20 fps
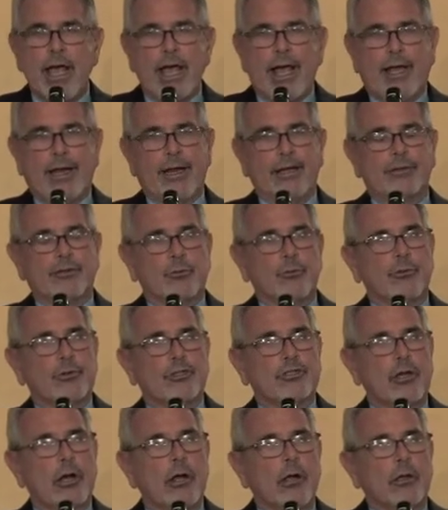And as a
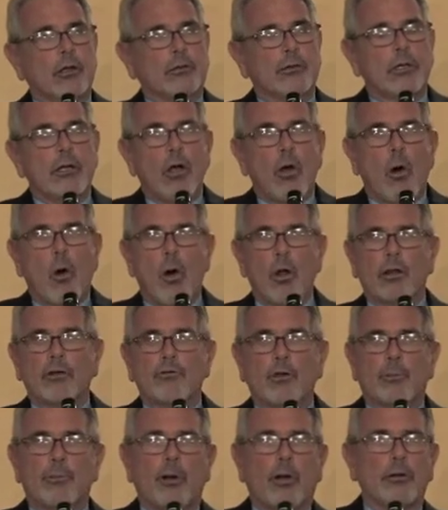result, all of
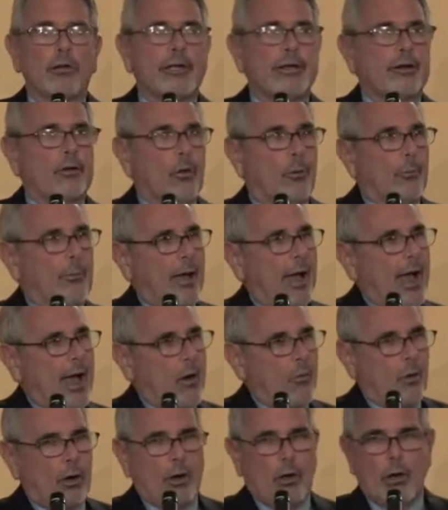the political
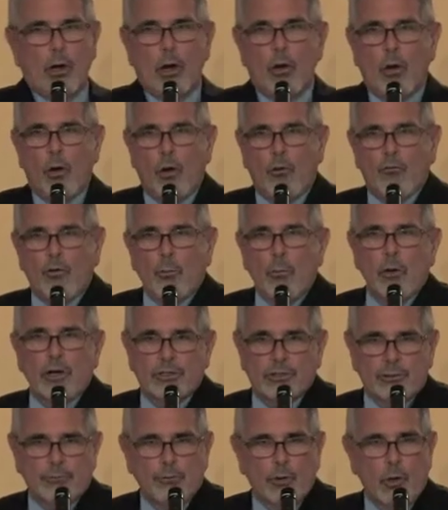power over much of